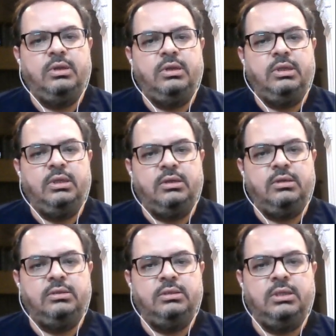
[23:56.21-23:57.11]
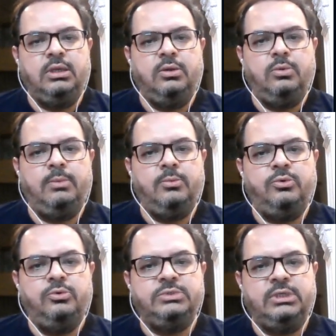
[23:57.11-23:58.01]
yeah, now I'm going
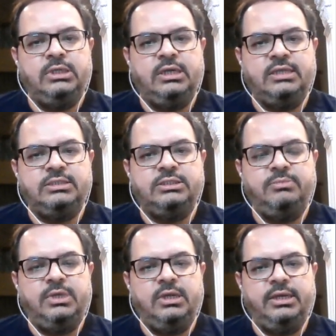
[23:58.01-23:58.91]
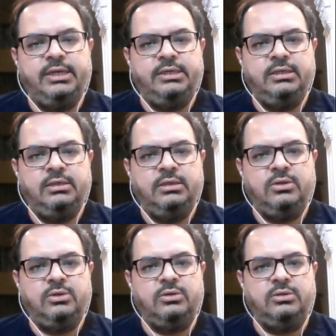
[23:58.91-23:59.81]
to set a custom target called